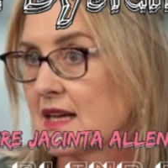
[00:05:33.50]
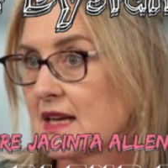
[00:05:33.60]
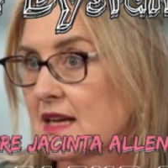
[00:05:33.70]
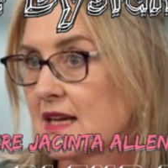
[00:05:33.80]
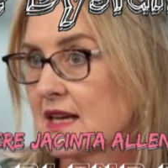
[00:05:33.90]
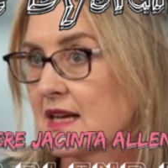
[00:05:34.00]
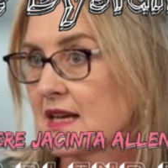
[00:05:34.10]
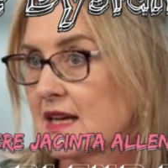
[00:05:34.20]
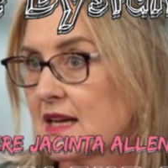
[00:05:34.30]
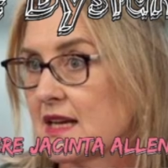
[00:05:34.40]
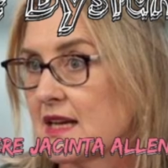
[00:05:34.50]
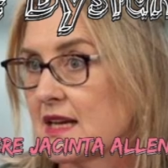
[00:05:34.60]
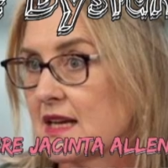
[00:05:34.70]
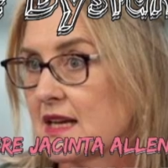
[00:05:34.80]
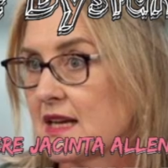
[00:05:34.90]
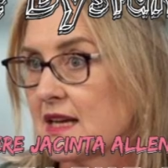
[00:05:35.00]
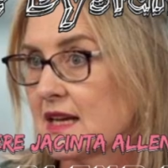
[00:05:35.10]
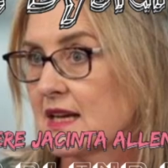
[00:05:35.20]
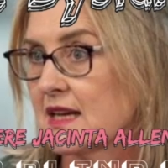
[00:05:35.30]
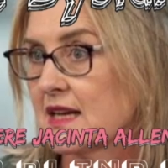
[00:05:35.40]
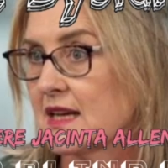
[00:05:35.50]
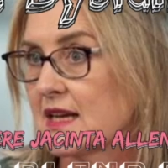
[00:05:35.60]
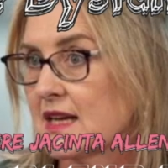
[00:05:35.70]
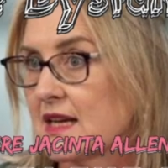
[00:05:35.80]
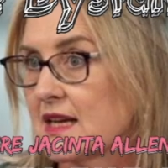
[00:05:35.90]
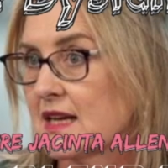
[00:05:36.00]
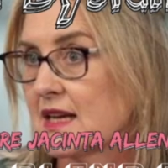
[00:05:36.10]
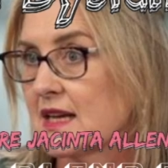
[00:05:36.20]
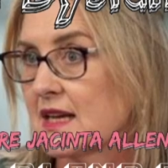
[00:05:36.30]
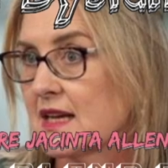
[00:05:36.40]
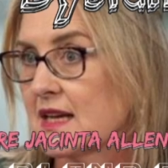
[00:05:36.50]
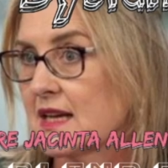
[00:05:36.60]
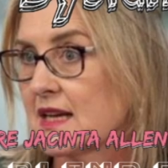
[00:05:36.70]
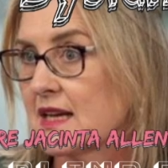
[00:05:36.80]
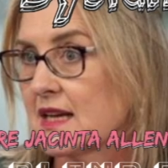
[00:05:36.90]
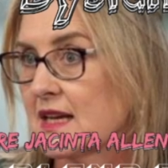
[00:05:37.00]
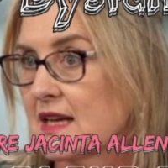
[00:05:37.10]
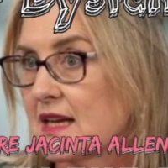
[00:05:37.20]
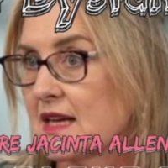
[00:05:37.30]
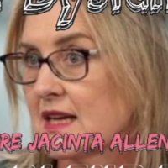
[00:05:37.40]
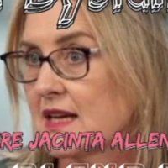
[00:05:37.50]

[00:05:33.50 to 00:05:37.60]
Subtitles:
(silent)